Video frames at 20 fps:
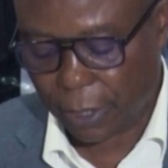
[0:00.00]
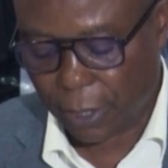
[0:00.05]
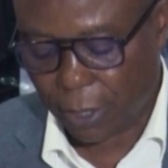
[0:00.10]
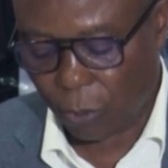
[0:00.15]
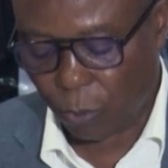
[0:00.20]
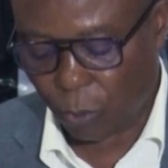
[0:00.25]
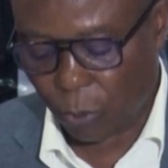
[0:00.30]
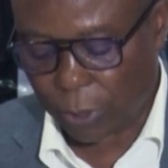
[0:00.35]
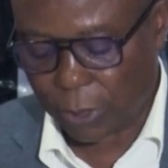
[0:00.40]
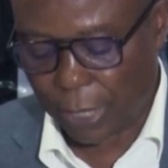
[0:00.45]

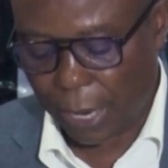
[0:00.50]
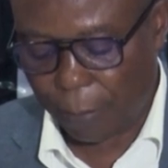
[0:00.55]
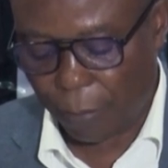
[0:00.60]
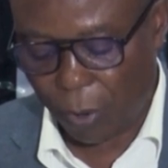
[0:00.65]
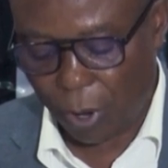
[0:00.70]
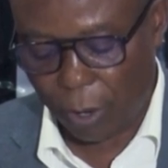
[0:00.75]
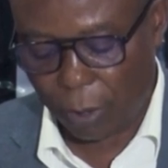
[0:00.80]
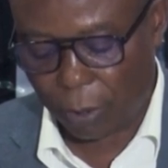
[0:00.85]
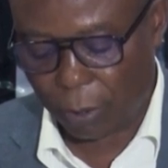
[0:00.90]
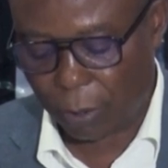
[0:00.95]
was
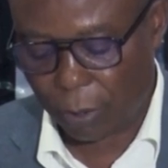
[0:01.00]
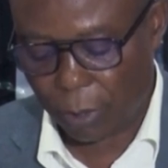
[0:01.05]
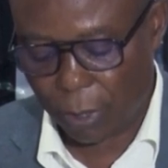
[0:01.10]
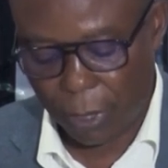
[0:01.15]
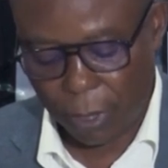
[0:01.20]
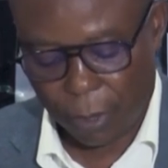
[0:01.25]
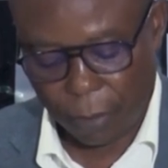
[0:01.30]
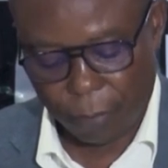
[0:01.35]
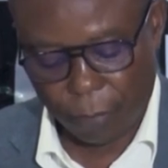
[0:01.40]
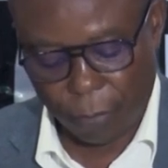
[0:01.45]
among
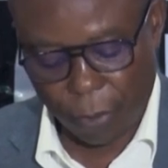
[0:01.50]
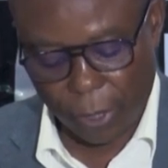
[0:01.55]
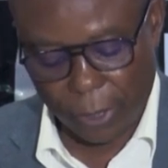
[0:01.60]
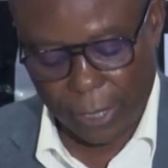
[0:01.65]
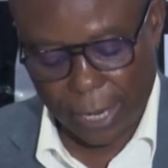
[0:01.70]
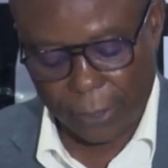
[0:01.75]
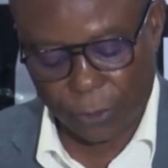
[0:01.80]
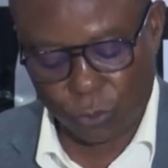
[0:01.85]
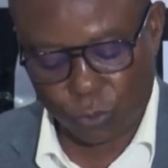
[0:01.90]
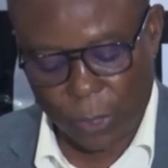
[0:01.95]
more
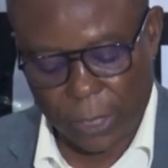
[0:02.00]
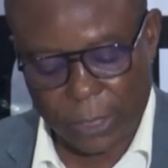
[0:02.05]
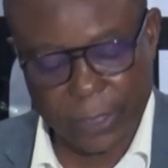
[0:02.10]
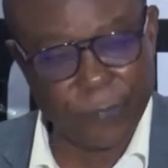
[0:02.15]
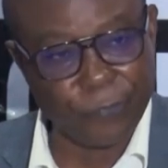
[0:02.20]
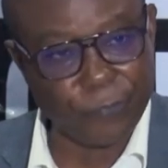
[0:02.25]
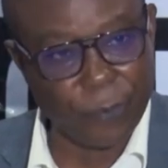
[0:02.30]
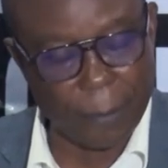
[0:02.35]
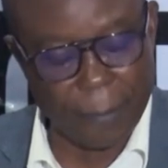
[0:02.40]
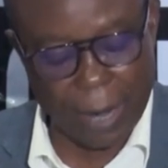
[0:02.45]
than
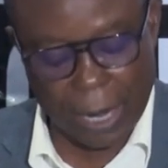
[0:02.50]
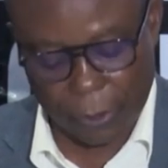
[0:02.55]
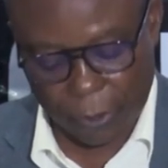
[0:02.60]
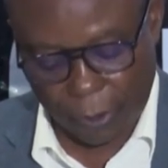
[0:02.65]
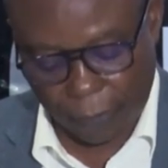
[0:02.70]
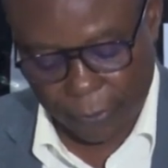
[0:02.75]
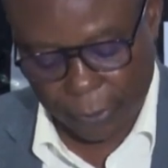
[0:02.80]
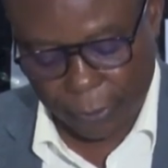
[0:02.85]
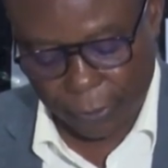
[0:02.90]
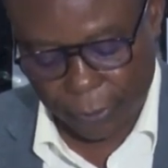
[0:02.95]
20 former
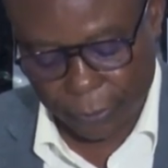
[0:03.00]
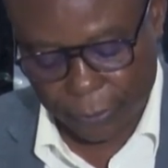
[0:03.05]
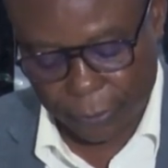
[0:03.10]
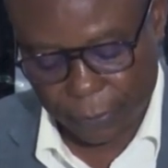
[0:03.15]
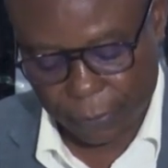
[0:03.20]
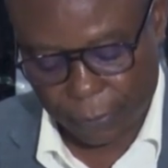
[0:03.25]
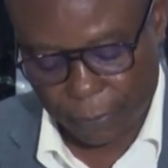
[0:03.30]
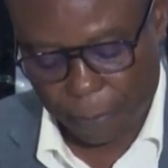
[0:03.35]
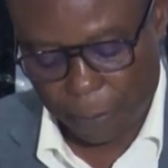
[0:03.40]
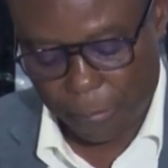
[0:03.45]

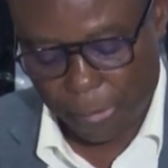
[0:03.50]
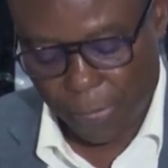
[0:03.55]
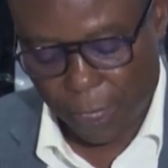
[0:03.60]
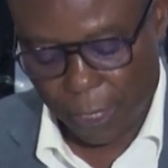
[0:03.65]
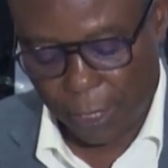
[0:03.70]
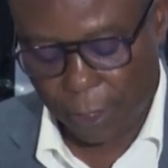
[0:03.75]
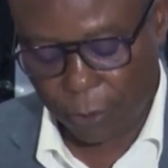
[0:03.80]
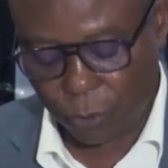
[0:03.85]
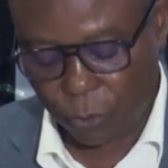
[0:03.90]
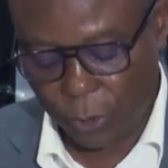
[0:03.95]
governors,
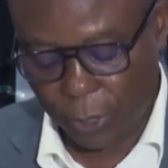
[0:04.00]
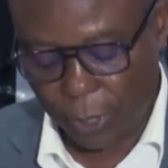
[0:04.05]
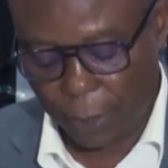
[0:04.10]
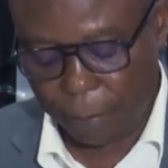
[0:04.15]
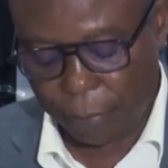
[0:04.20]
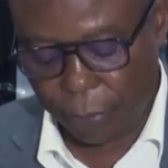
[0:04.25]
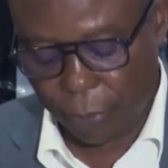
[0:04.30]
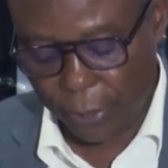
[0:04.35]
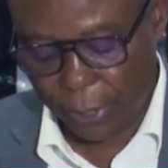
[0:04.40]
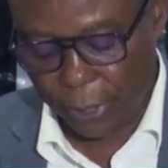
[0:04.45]
including
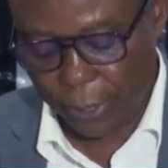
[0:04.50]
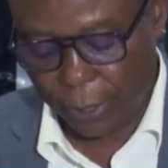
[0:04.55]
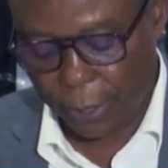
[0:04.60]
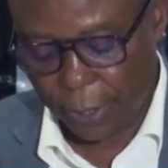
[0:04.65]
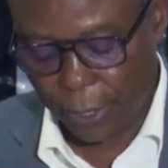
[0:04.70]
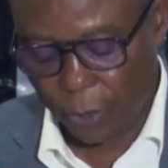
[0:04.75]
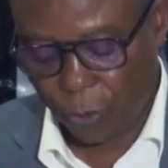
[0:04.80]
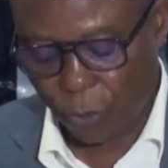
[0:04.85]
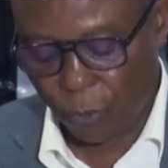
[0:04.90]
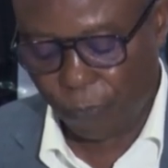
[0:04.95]
Ibori,
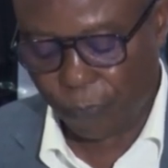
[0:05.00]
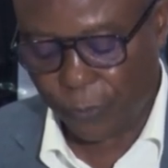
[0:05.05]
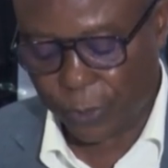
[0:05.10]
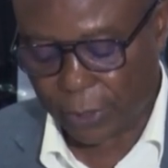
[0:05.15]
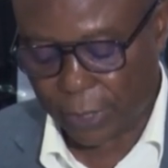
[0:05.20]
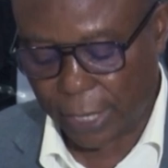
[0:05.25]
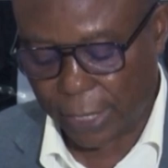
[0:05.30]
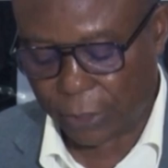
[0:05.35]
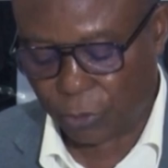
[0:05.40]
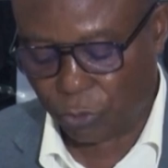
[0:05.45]
who
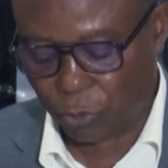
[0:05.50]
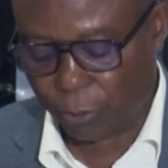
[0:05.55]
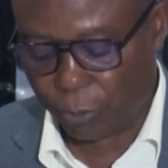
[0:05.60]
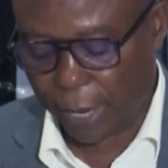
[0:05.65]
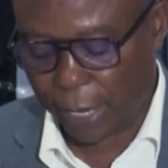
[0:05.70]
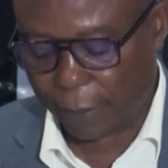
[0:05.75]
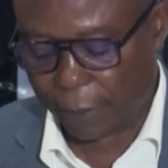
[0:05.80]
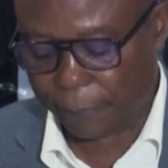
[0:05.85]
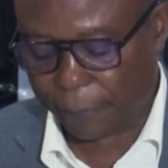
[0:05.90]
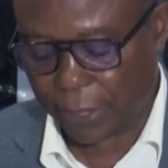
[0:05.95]
visited Tinubu
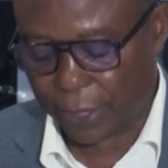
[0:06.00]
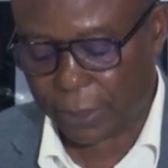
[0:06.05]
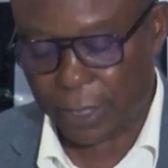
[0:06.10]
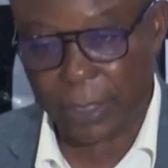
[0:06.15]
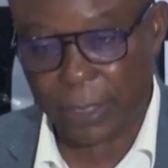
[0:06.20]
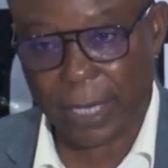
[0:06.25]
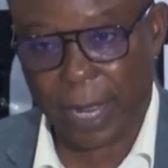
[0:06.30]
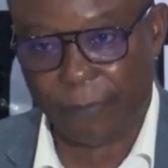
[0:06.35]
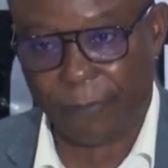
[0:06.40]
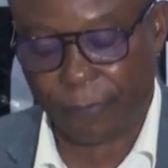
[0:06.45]
at the
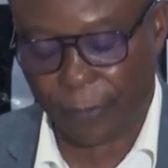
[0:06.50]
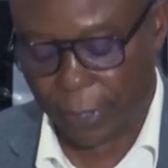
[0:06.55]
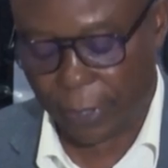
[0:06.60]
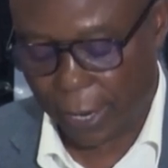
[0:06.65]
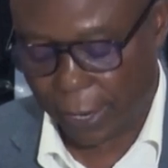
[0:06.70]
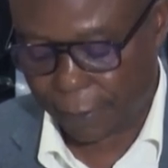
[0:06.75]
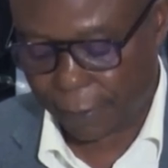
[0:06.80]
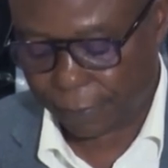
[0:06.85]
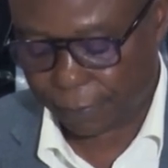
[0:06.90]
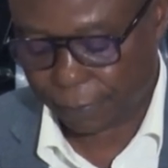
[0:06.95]
presidential
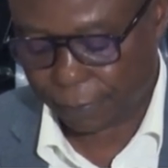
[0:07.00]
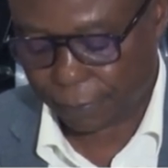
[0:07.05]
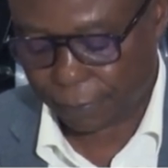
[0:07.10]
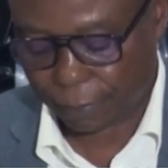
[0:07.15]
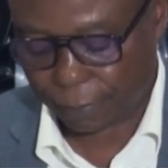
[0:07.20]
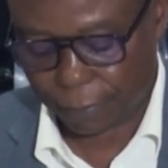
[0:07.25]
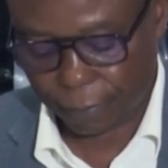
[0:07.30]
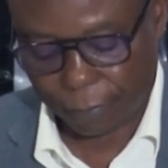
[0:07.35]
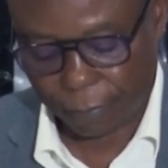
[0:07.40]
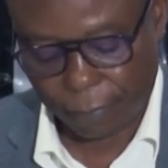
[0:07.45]
villa.
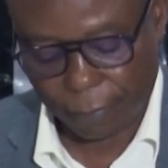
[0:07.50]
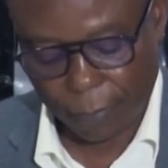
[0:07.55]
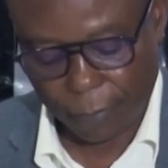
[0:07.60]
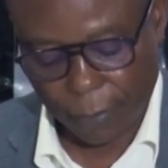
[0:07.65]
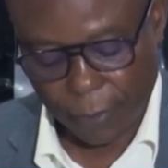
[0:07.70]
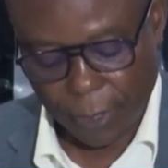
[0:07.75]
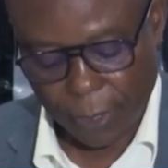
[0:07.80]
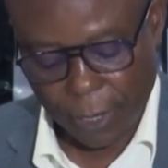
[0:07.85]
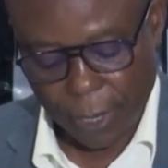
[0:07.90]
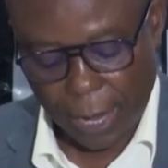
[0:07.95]

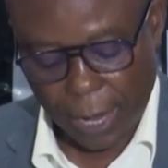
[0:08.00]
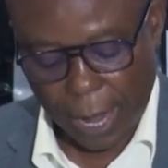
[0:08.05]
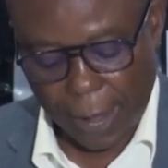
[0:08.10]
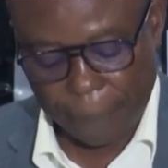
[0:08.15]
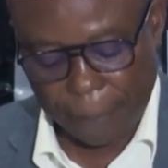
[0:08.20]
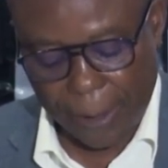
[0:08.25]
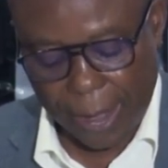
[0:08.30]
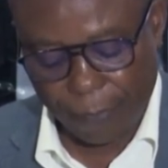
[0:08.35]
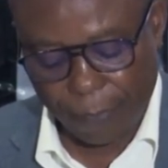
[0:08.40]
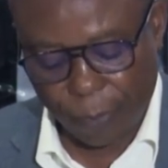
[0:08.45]

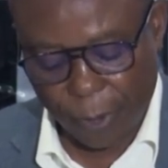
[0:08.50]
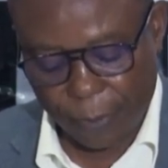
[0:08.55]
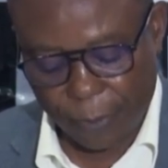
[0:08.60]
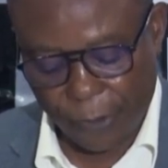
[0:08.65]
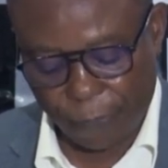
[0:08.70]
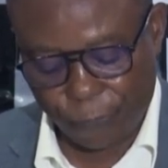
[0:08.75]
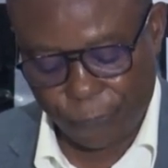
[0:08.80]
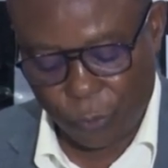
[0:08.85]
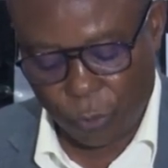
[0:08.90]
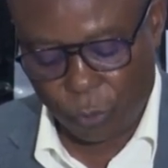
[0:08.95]
Apart from
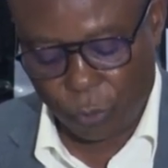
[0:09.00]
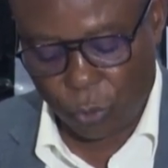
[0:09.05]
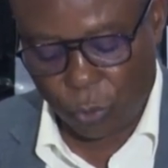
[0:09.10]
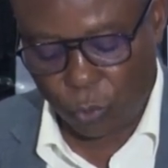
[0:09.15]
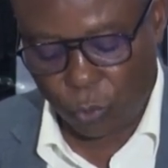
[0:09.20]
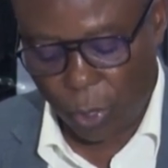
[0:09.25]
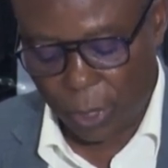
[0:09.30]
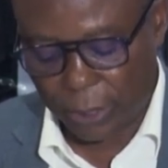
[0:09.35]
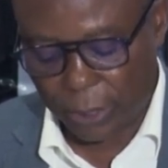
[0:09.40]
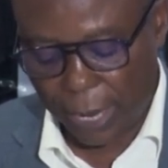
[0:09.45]
the few good
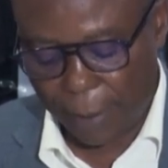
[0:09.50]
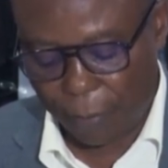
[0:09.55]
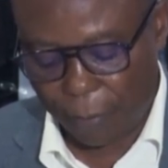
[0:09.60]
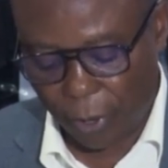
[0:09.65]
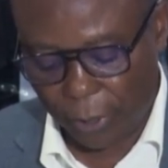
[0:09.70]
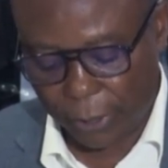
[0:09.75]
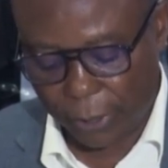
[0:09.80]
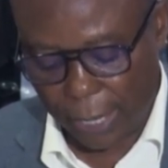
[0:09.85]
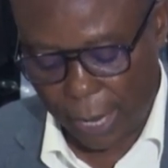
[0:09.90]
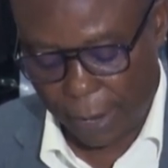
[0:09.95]
ones
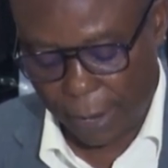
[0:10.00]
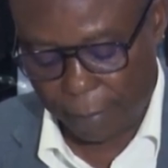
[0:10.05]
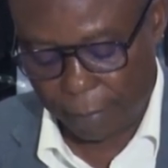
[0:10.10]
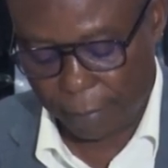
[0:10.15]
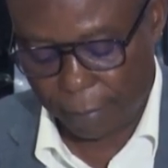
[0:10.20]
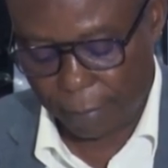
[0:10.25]
among them,